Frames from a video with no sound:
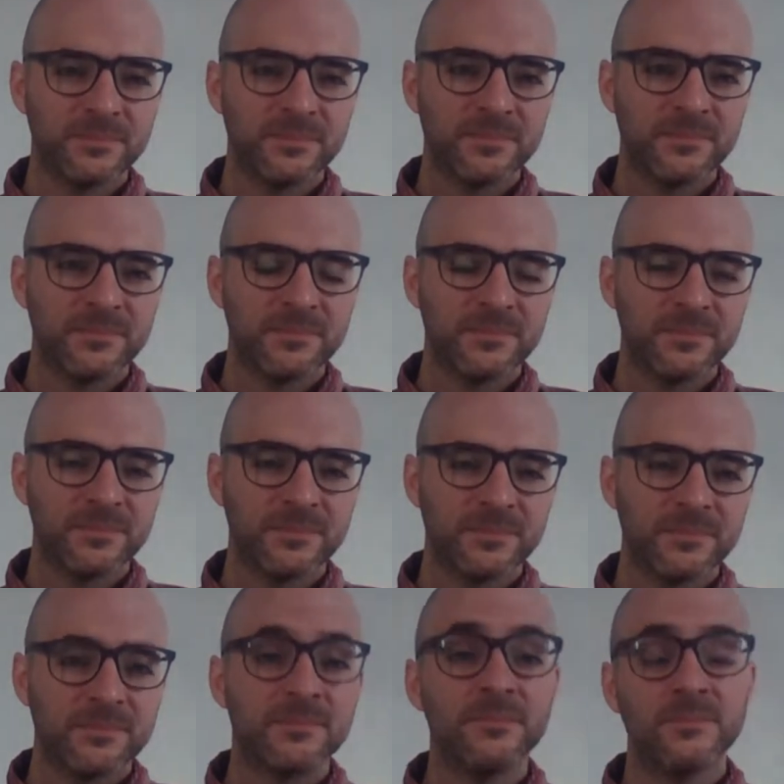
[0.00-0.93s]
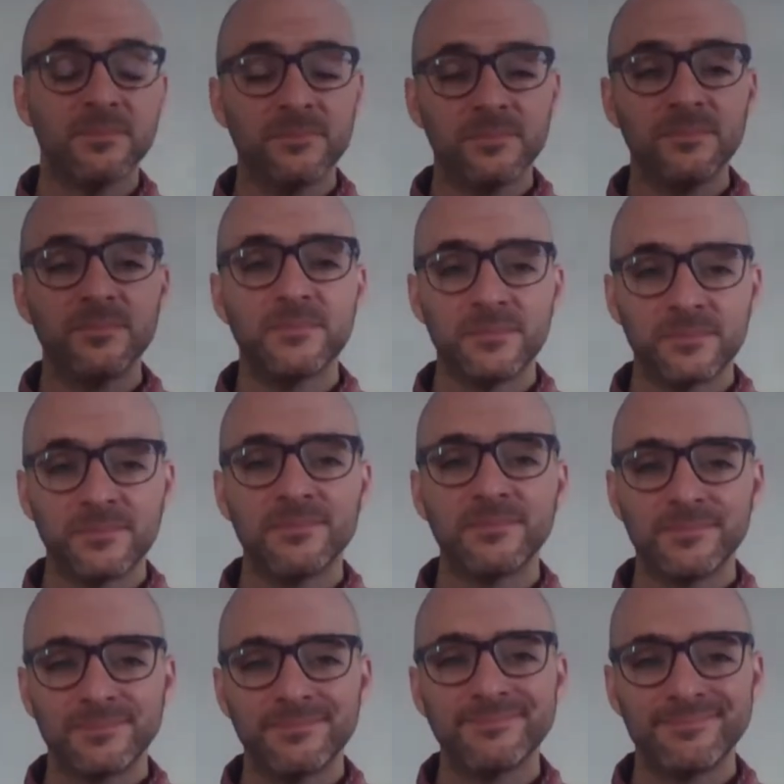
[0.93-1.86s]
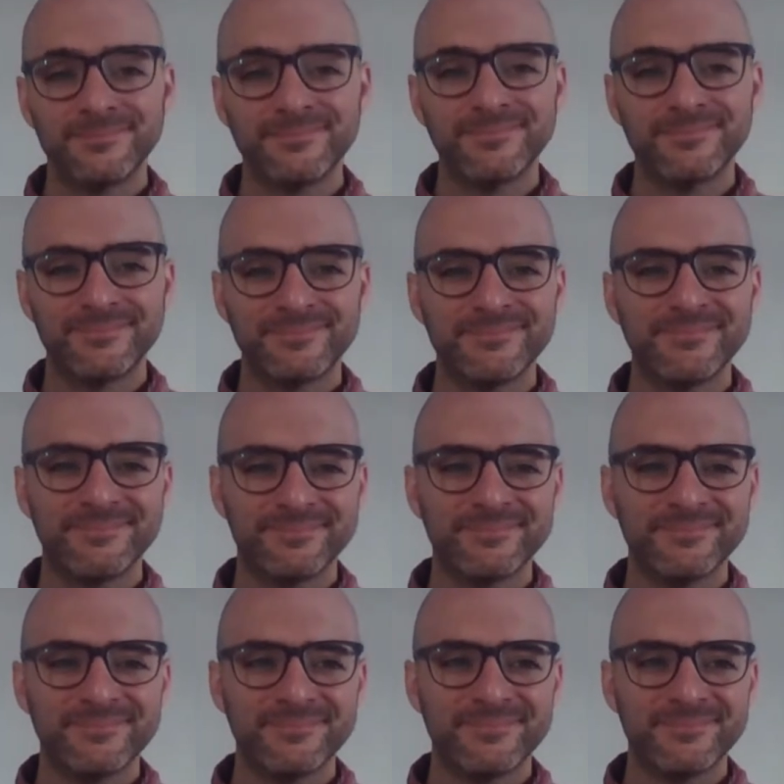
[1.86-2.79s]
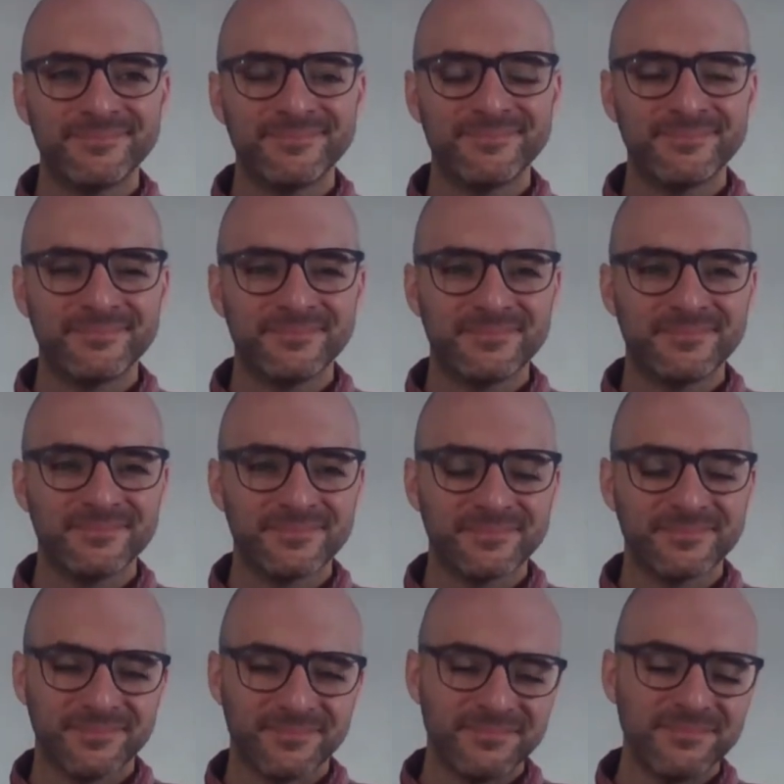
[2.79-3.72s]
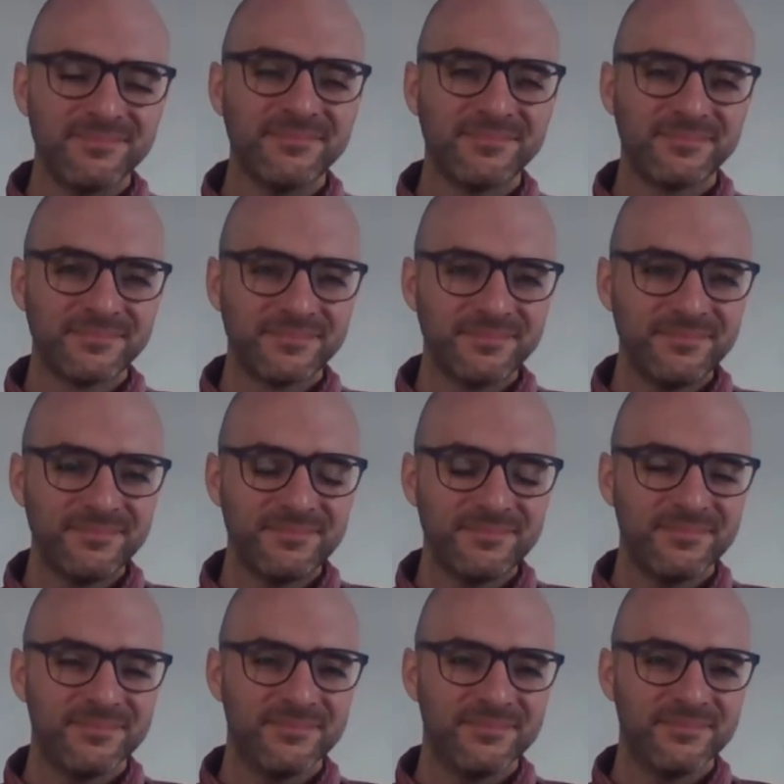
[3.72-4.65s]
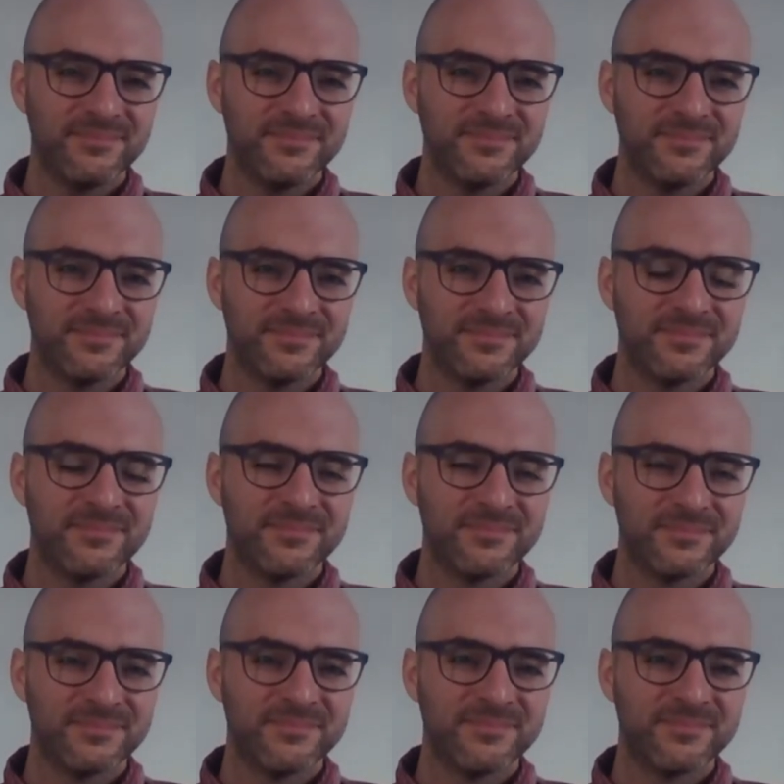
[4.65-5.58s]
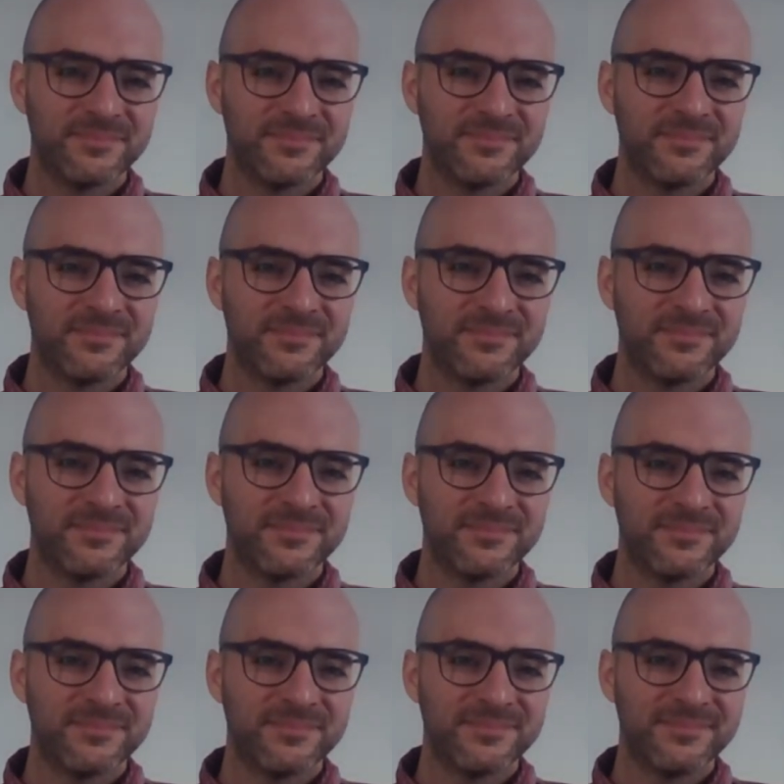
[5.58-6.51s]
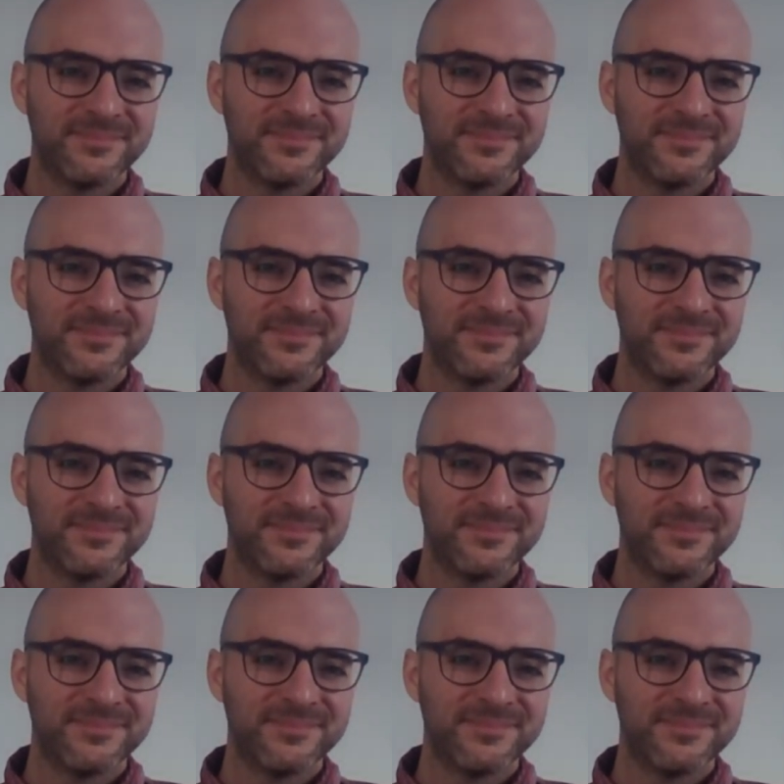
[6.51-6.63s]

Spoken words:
(not speaking)